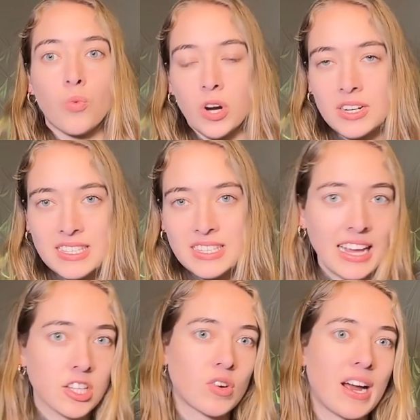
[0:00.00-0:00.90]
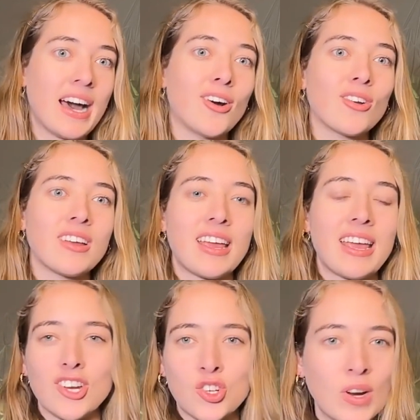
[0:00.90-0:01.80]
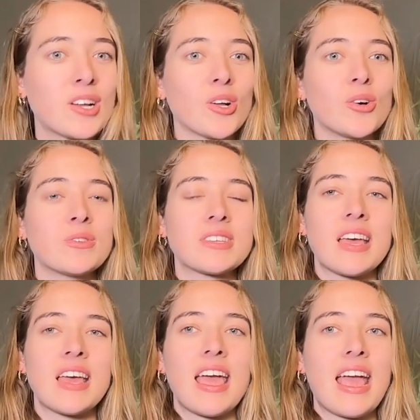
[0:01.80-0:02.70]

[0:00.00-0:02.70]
were sitting in the crowd in street clothes.